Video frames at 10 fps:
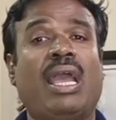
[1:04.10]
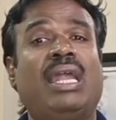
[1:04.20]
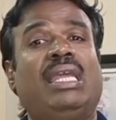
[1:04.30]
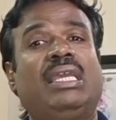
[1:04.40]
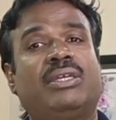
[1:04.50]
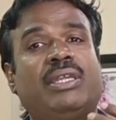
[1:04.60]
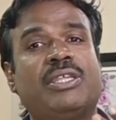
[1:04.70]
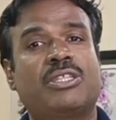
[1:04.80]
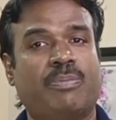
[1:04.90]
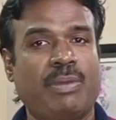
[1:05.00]
an
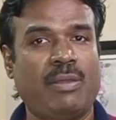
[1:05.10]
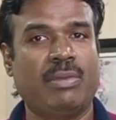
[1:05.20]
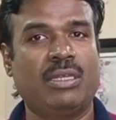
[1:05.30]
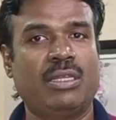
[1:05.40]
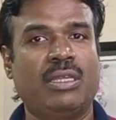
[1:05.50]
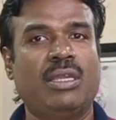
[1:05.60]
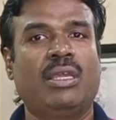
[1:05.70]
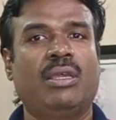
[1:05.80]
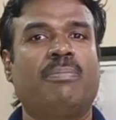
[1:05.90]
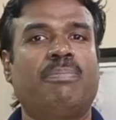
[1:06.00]
increased payment
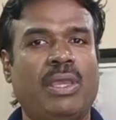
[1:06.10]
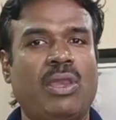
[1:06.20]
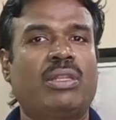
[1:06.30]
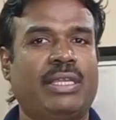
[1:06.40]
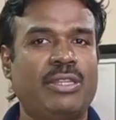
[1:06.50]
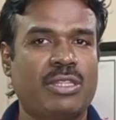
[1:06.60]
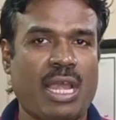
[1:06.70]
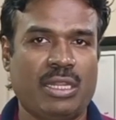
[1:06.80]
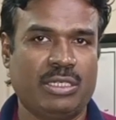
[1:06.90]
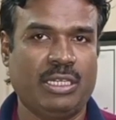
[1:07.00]
beyond their
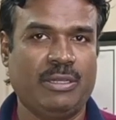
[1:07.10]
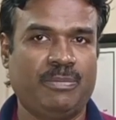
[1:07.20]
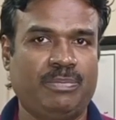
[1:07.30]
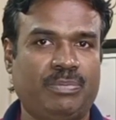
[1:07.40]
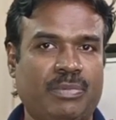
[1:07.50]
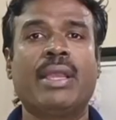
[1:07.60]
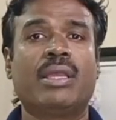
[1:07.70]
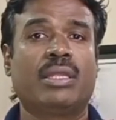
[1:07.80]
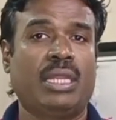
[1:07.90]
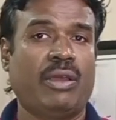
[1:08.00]
salary.
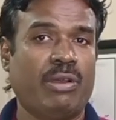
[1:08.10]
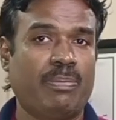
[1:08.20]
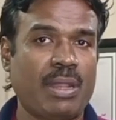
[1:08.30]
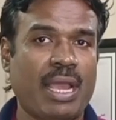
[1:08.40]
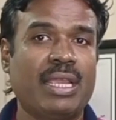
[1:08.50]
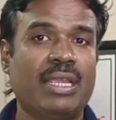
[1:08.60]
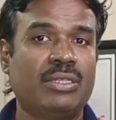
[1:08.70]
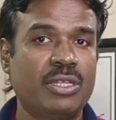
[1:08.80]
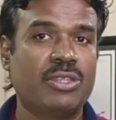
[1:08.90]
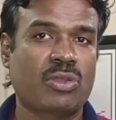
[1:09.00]
Now apply
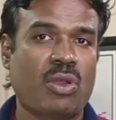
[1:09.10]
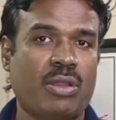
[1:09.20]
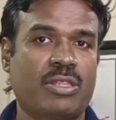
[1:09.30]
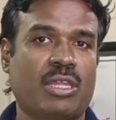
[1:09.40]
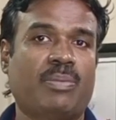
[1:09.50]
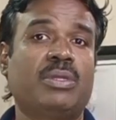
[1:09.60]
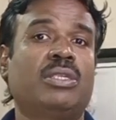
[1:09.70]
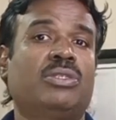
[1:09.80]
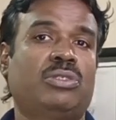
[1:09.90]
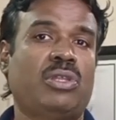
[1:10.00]
this
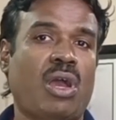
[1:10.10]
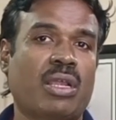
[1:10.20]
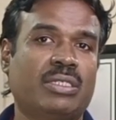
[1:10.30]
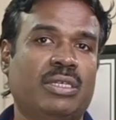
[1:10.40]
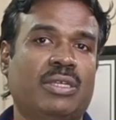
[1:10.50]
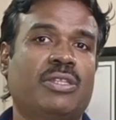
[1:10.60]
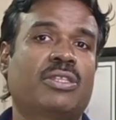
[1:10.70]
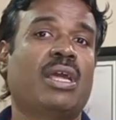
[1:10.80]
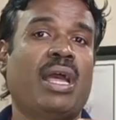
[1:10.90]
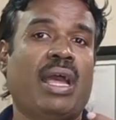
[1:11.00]
concept to
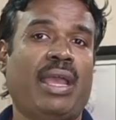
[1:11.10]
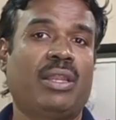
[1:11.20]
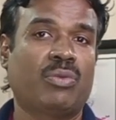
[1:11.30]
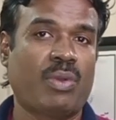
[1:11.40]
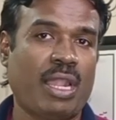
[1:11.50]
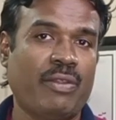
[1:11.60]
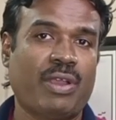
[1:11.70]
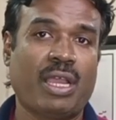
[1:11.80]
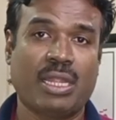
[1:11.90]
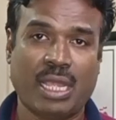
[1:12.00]
doctors and
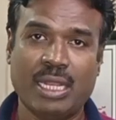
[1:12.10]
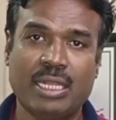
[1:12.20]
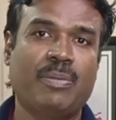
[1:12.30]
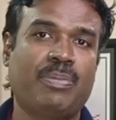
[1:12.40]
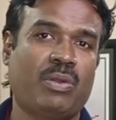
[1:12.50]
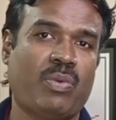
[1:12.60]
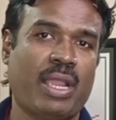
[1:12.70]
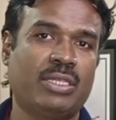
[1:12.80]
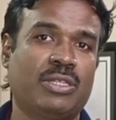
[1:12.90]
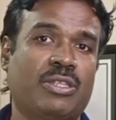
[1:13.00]
qualified healthcare
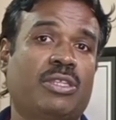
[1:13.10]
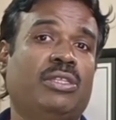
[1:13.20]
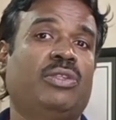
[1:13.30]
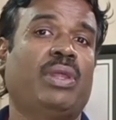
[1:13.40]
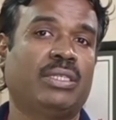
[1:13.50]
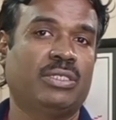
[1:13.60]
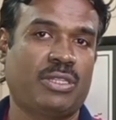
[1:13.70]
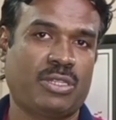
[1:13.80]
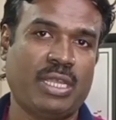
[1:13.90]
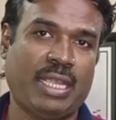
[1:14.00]
providers in the United
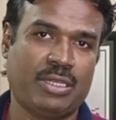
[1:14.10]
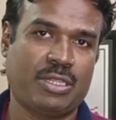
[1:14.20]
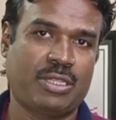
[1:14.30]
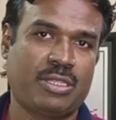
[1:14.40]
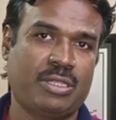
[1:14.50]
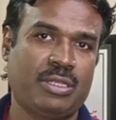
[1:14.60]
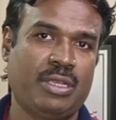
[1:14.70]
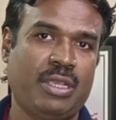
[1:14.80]
States.